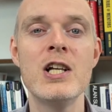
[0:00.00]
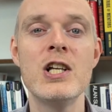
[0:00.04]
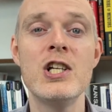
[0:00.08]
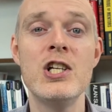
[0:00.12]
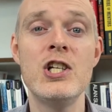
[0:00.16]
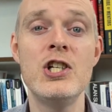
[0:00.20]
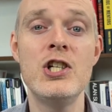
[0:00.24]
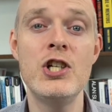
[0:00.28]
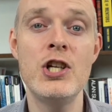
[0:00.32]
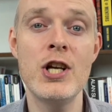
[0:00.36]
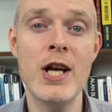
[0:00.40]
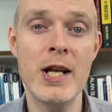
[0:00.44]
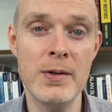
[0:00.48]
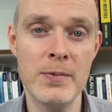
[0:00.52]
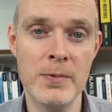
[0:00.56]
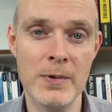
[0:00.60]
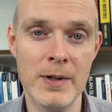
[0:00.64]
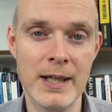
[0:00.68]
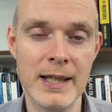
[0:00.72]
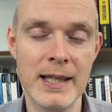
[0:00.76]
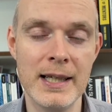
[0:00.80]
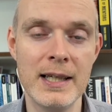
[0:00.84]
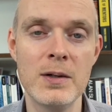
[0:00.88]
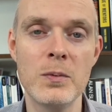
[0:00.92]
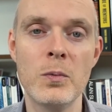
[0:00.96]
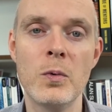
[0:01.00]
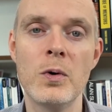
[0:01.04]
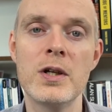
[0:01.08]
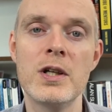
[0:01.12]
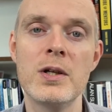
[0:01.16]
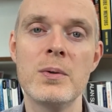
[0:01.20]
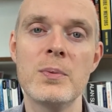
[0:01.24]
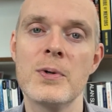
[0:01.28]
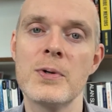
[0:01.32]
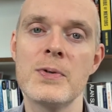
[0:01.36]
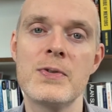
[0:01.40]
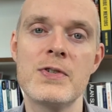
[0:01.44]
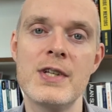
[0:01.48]
generally what you
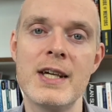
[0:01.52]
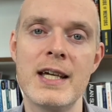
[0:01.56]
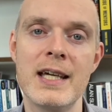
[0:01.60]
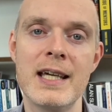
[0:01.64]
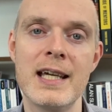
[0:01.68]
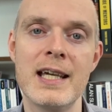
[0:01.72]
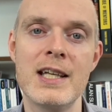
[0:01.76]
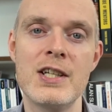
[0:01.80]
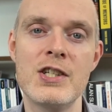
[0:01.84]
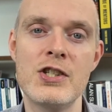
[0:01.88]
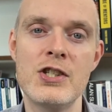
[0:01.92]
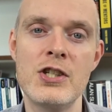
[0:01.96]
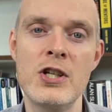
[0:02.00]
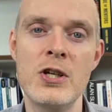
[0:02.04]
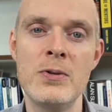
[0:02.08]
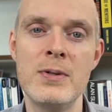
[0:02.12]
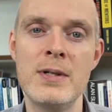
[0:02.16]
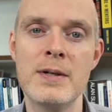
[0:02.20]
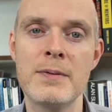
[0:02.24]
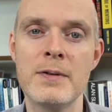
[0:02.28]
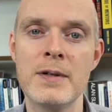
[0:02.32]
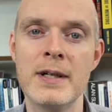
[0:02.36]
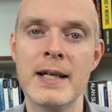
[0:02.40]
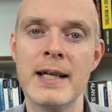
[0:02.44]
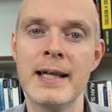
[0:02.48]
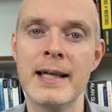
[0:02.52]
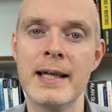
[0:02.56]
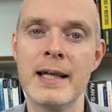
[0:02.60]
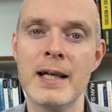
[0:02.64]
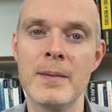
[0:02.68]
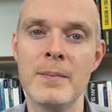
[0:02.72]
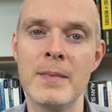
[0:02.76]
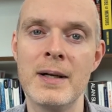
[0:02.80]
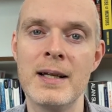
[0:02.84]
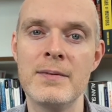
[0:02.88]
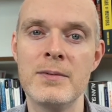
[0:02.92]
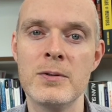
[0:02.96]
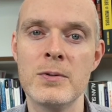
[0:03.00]
will see is two different income
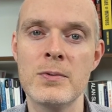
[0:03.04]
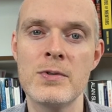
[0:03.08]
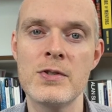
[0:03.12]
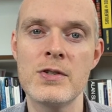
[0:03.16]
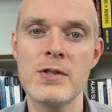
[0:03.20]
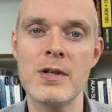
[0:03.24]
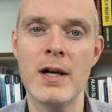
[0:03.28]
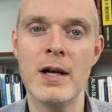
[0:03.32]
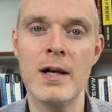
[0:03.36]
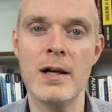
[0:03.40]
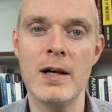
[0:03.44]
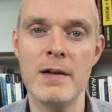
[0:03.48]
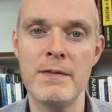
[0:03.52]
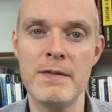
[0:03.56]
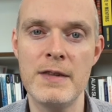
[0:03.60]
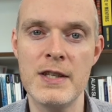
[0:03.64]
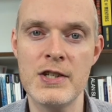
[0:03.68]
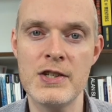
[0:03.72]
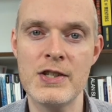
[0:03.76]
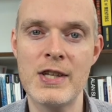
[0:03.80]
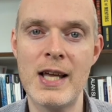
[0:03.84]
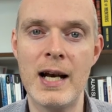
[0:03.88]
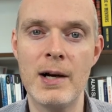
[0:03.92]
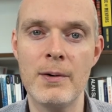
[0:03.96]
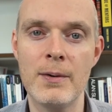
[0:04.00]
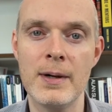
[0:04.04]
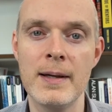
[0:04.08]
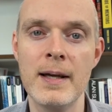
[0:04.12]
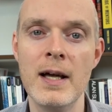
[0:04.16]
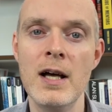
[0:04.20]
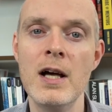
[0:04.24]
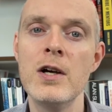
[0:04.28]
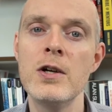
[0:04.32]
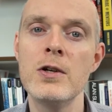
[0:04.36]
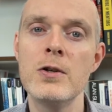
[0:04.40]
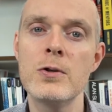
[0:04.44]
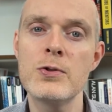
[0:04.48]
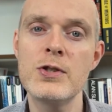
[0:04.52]
levels uh, of this salary.
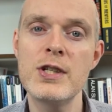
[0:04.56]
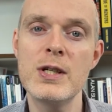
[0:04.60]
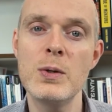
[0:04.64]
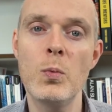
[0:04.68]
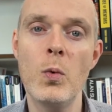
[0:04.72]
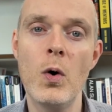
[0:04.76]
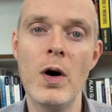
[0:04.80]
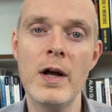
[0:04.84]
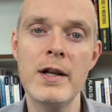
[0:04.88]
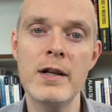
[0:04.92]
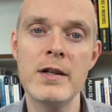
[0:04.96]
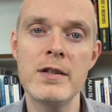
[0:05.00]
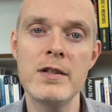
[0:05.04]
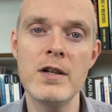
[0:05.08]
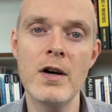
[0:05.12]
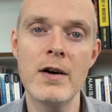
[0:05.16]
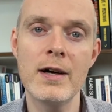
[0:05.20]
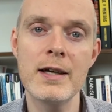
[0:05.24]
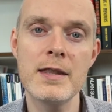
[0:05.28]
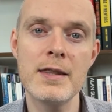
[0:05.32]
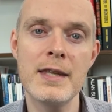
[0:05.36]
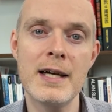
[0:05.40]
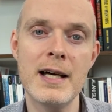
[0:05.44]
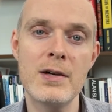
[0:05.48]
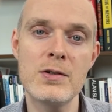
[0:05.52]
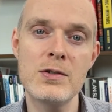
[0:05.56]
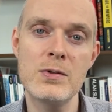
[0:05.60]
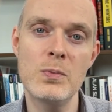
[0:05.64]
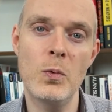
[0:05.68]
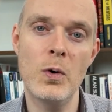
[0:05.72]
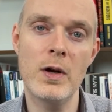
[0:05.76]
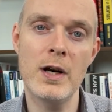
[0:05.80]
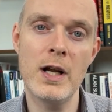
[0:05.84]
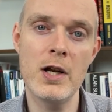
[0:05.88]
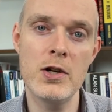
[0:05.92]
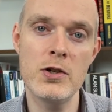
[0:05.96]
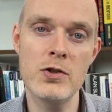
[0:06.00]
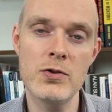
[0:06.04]
You'll see one at
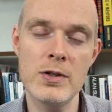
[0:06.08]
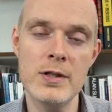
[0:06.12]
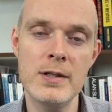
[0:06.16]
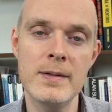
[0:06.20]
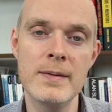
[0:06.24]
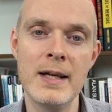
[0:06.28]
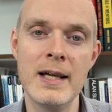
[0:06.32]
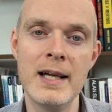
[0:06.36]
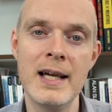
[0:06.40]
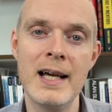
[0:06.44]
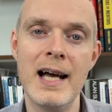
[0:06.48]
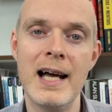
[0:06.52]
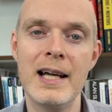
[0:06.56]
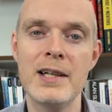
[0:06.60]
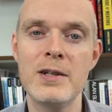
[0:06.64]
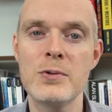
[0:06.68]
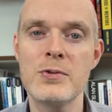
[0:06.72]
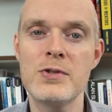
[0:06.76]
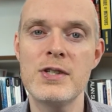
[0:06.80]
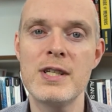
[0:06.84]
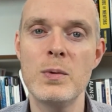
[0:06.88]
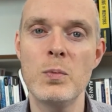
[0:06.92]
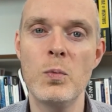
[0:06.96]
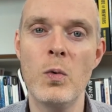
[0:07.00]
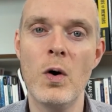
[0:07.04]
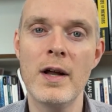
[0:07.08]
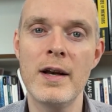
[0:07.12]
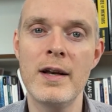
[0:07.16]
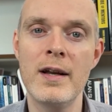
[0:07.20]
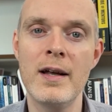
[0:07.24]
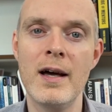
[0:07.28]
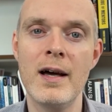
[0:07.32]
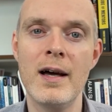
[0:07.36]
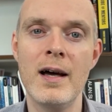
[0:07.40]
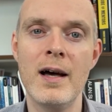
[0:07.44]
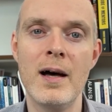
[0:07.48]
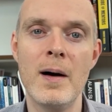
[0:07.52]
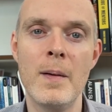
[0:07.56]
9,100 and you'll see one
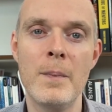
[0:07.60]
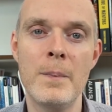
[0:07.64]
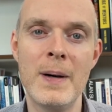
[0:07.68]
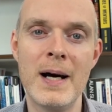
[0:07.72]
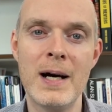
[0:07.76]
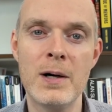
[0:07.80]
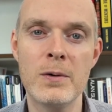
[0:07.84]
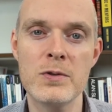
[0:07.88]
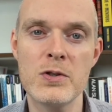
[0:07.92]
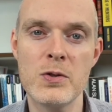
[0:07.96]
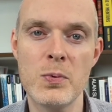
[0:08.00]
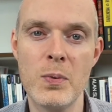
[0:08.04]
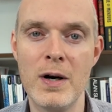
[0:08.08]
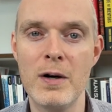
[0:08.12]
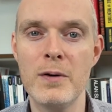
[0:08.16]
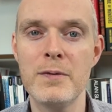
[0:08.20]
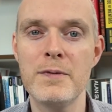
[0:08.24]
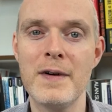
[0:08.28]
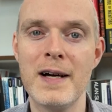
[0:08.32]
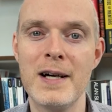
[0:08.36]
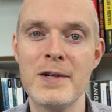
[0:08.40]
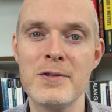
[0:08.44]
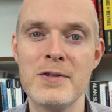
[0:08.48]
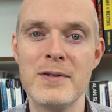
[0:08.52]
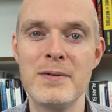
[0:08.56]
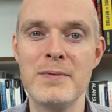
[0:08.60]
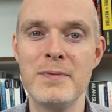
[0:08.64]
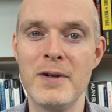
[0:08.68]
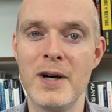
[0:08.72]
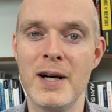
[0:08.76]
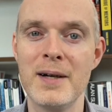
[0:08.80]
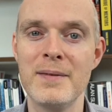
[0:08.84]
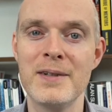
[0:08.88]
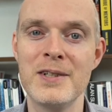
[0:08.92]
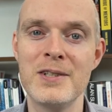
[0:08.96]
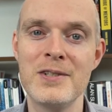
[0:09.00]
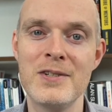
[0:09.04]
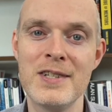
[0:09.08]
at about
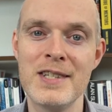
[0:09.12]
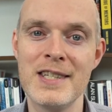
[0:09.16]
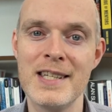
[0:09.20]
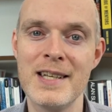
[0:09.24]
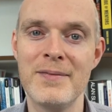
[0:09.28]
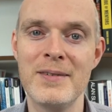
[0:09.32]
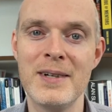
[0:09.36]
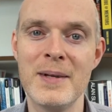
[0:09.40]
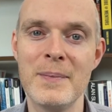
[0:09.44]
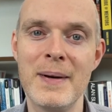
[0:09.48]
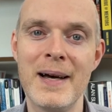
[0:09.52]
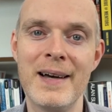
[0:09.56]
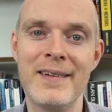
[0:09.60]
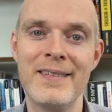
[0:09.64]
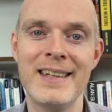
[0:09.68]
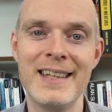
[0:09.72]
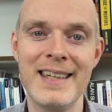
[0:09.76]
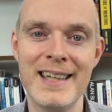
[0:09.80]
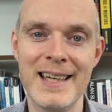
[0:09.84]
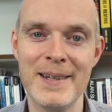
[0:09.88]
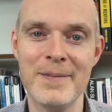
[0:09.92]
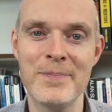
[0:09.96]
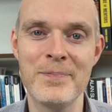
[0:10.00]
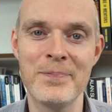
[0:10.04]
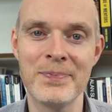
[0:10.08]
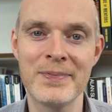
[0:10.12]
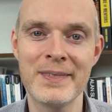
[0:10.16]
12,570 pound a year.